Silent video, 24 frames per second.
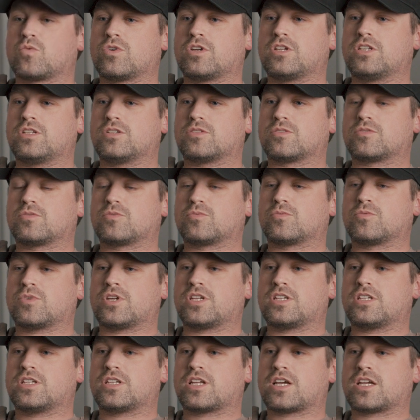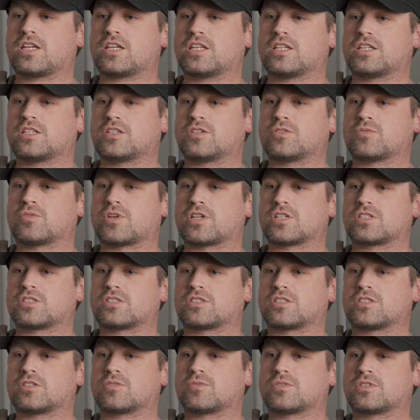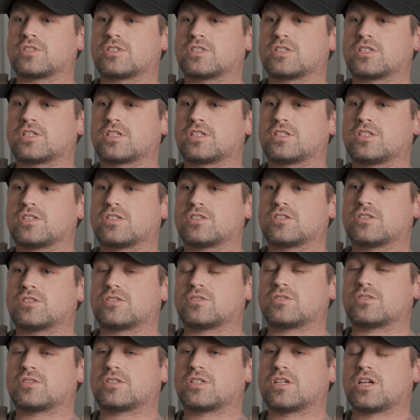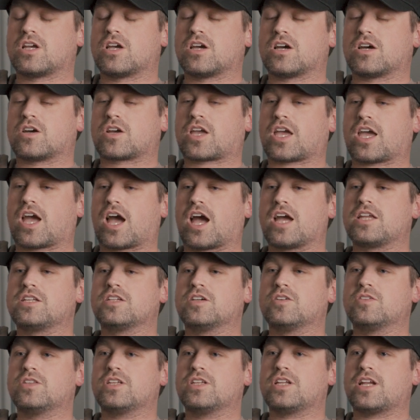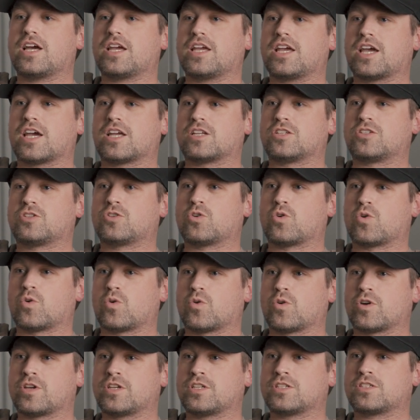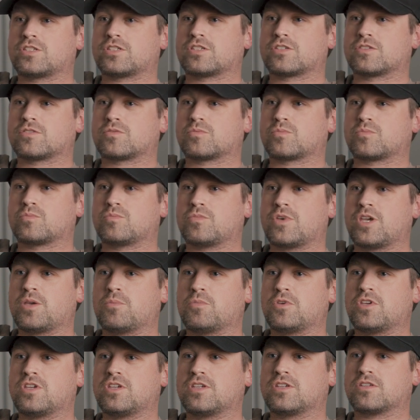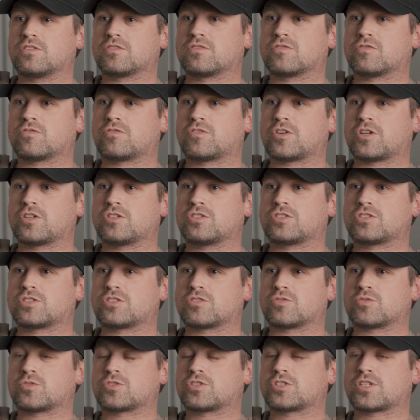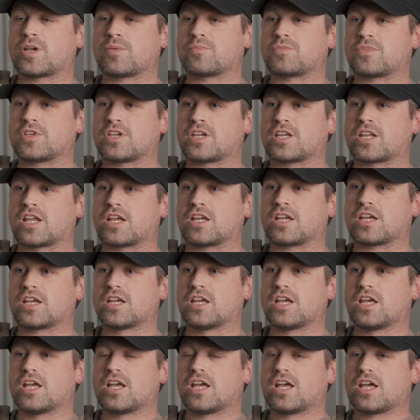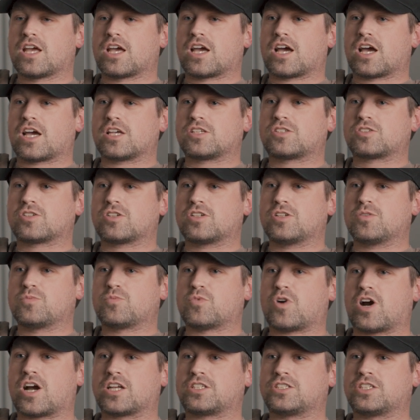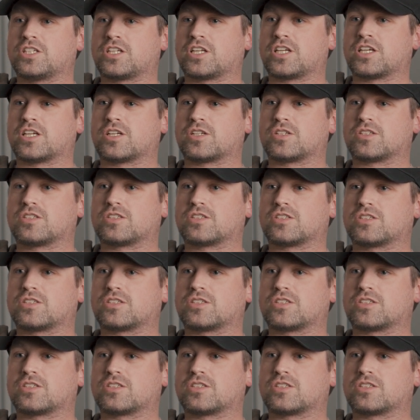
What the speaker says: When did I get into wrestling? When did I know? Okay, I know that I had toys, maybe, first, or something, and I started watching it